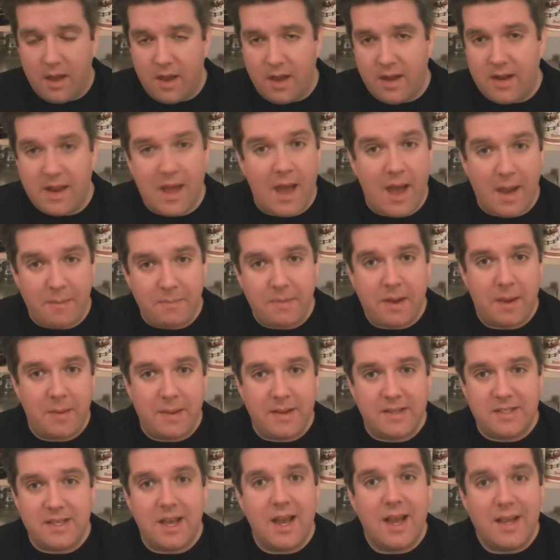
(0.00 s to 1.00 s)
And
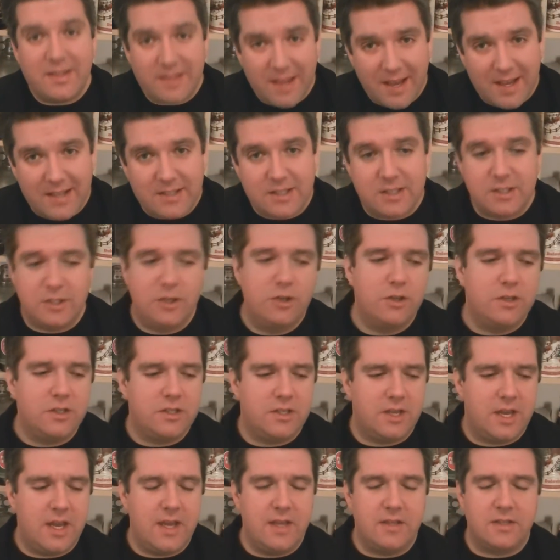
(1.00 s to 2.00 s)
I'm excited that it's as good
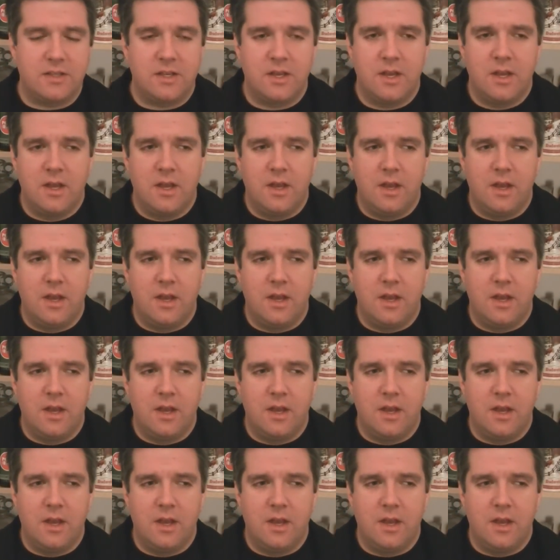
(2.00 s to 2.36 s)
as it is.